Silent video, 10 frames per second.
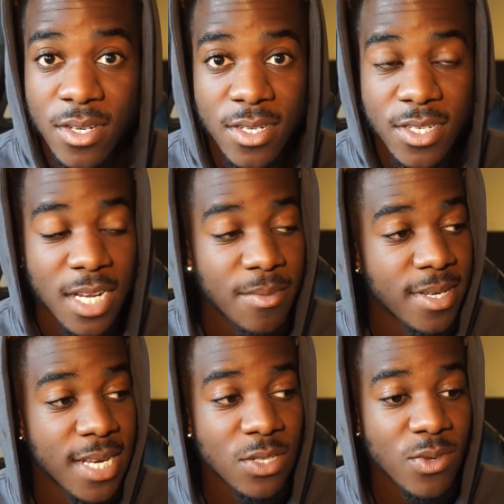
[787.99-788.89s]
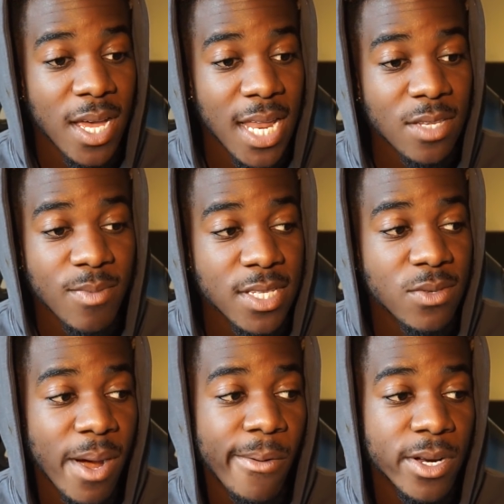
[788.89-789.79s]
you know what I mean? That's what that's
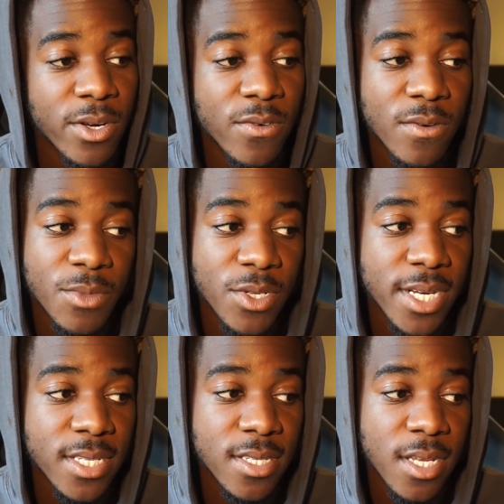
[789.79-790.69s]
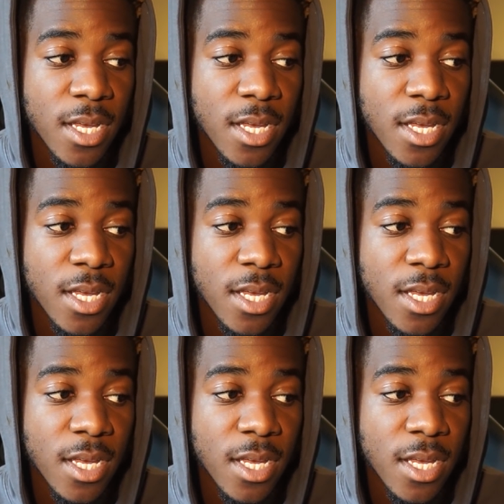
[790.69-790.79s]
basically what I want to know from you guys.